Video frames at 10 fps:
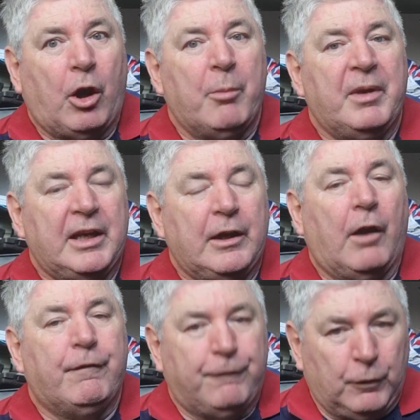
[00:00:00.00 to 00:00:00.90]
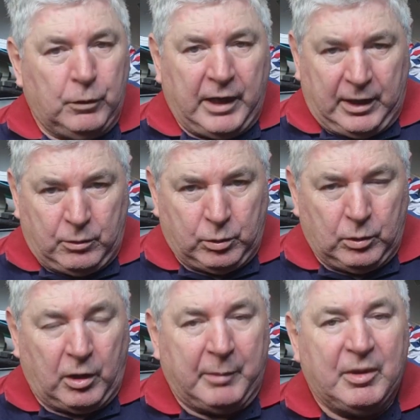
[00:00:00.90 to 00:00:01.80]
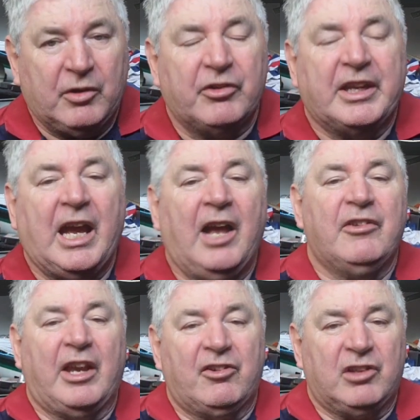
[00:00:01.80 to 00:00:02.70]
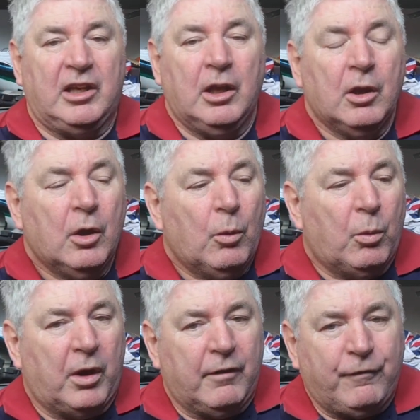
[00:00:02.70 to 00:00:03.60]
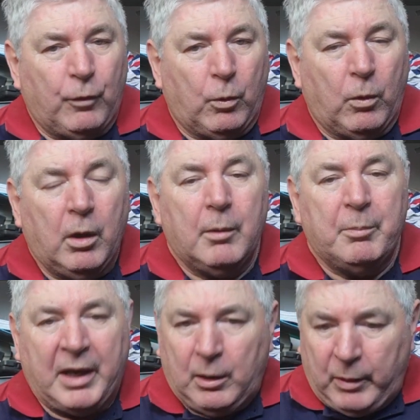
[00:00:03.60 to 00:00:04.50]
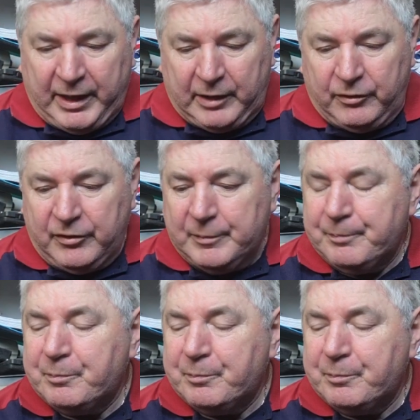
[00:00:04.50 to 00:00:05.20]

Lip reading: I'm meaning a full length hood lining because the car's actually one of the 4 panel wagons.